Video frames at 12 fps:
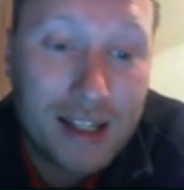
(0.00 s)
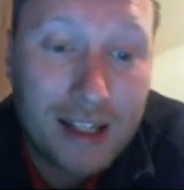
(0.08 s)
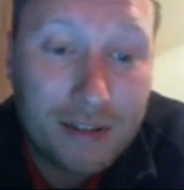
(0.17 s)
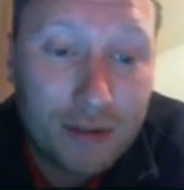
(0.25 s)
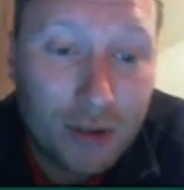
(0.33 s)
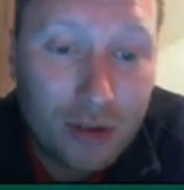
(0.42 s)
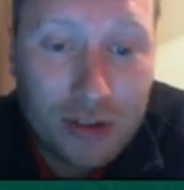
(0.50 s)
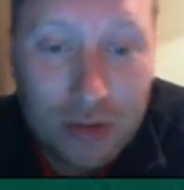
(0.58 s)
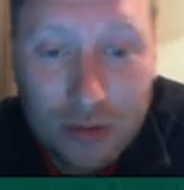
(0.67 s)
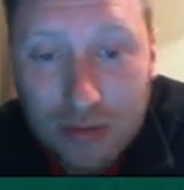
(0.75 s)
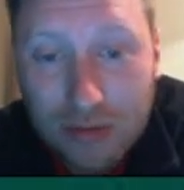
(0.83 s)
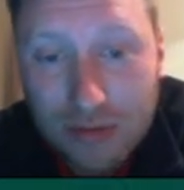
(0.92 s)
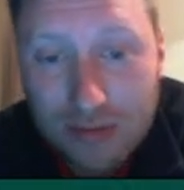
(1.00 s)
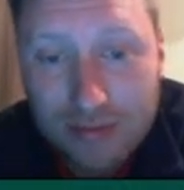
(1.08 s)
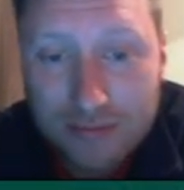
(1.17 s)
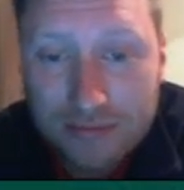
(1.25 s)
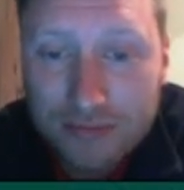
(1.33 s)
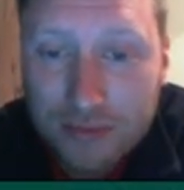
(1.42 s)
that they've got to
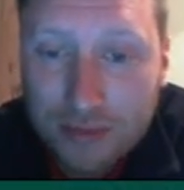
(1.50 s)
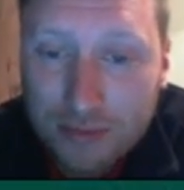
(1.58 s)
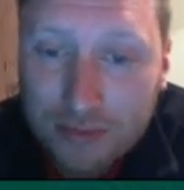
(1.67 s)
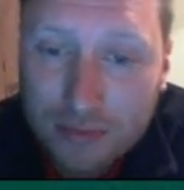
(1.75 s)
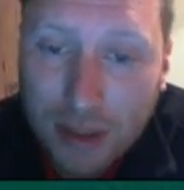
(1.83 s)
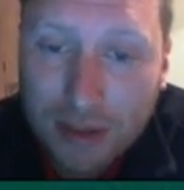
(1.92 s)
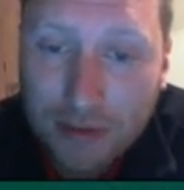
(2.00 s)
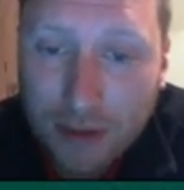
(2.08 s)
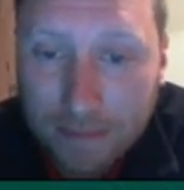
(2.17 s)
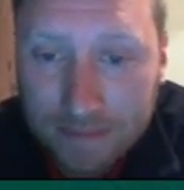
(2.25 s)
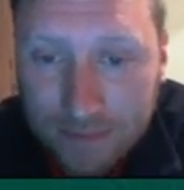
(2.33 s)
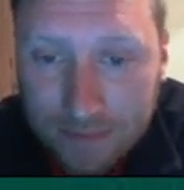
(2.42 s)
pick from.